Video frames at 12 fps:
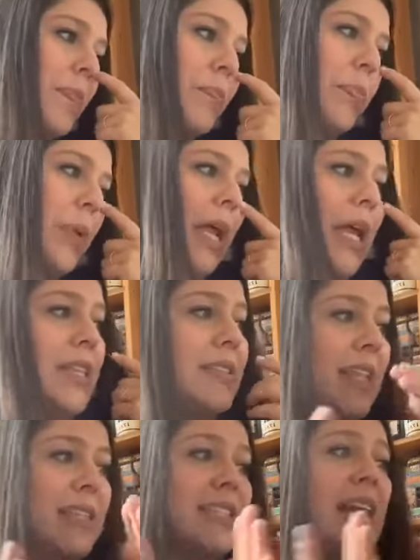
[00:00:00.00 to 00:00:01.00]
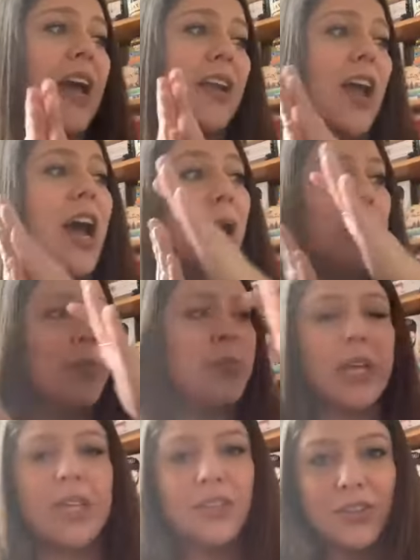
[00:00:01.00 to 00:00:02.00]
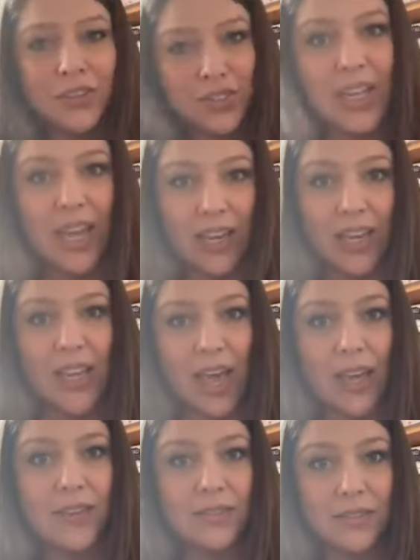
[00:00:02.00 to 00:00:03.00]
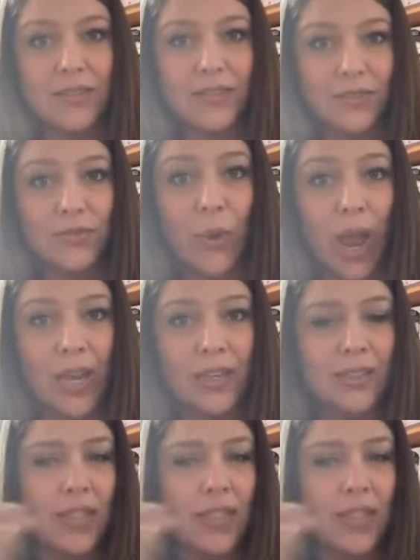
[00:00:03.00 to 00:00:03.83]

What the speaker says: but that's not a commonplace understanding yet, right?